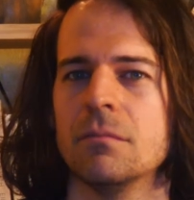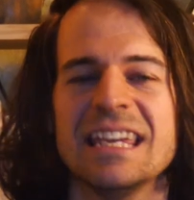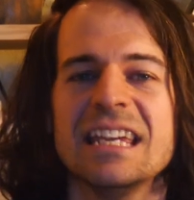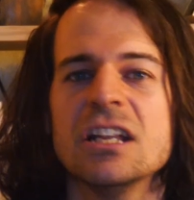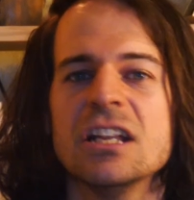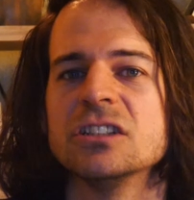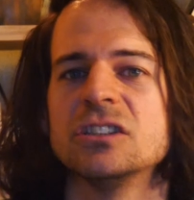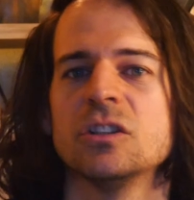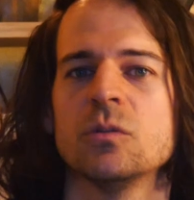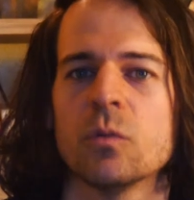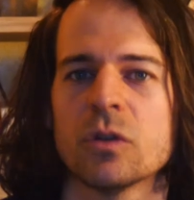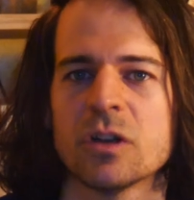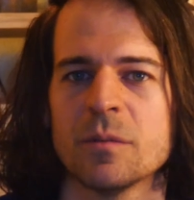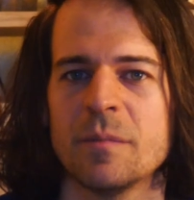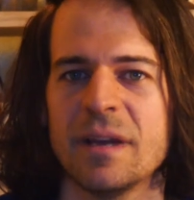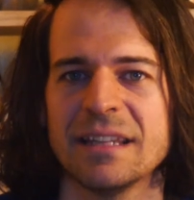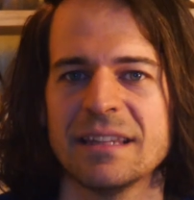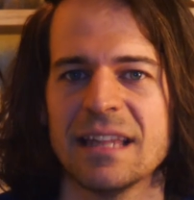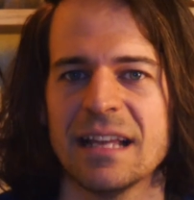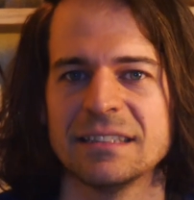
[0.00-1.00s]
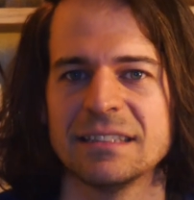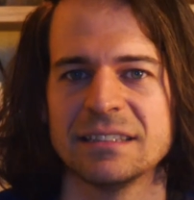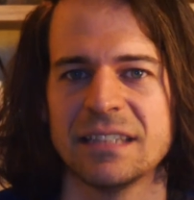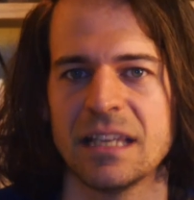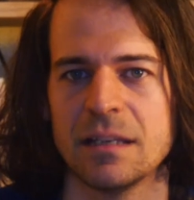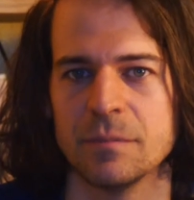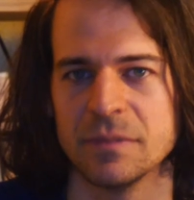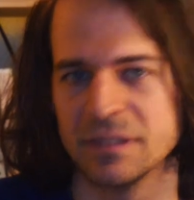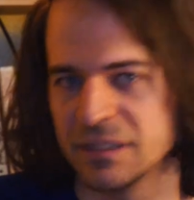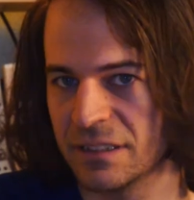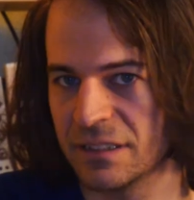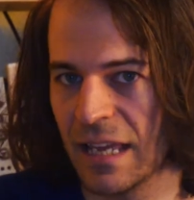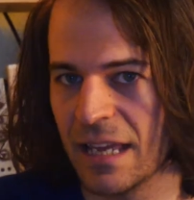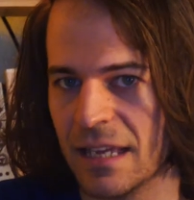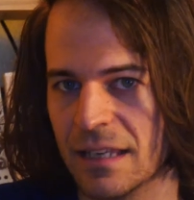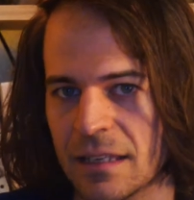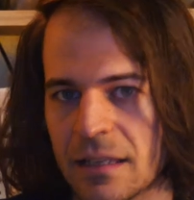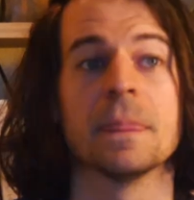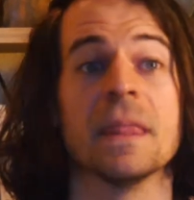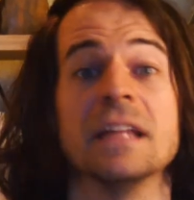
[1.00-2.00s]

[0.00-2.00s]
He doesn't want to make that same mistake.